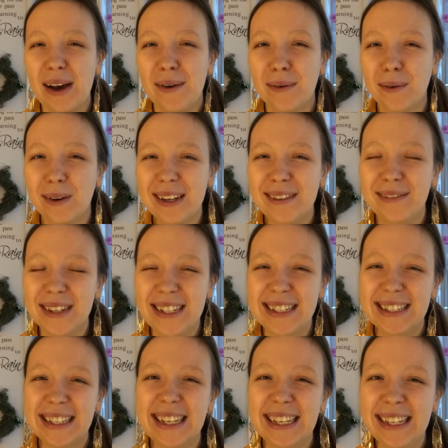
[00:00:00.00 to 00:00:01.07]
What
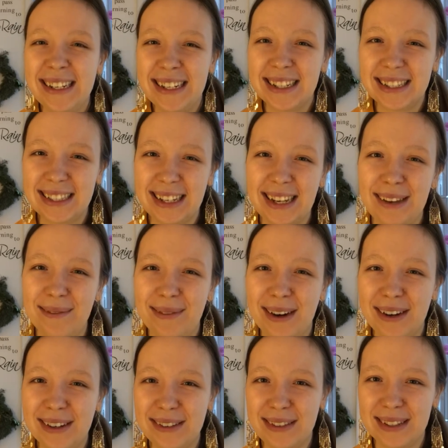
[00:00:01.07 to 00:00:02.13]
is interesting
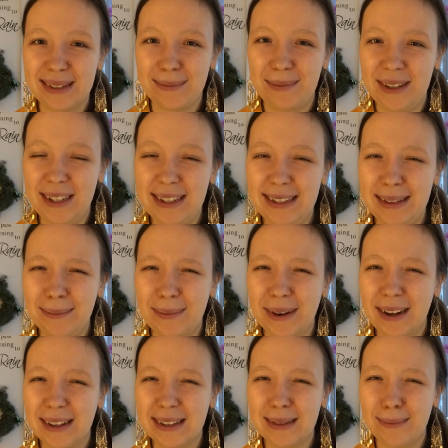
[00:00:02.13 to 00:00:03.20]
about these
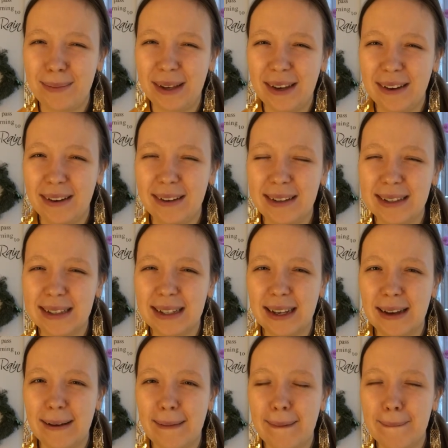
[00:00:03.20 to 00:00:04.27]
principles, because
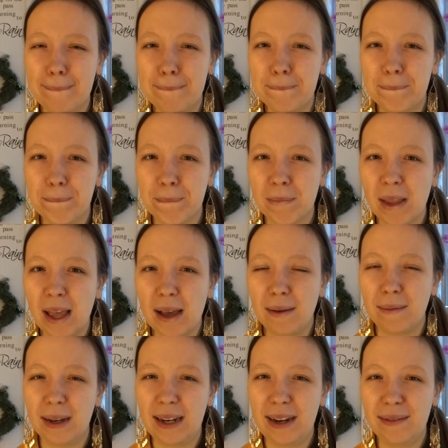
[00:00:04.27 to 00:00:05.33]

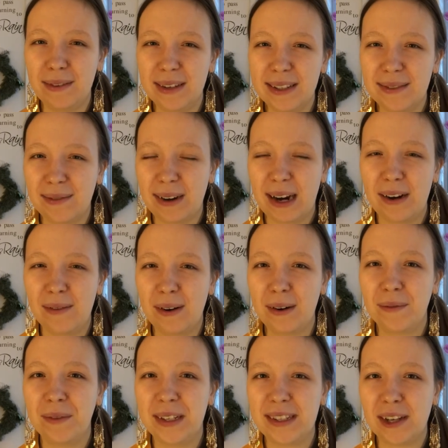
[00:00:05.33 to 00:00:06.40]
when I was far
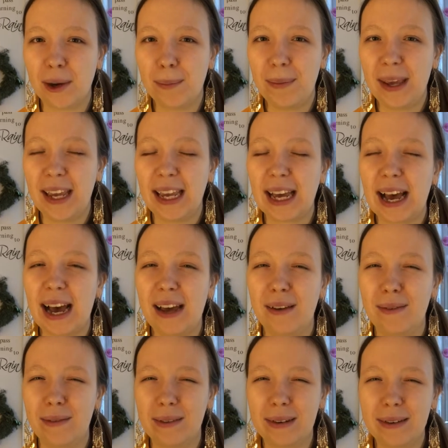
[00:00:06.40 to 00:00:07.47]
from the topic, I
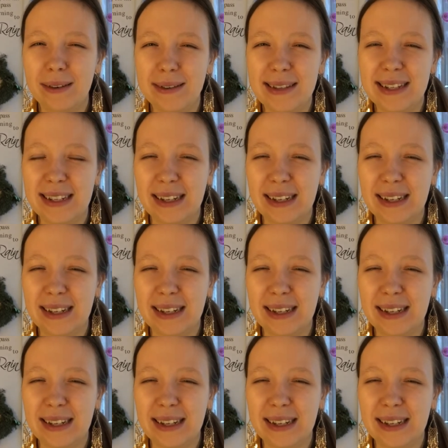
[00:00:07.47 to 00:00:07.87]
thought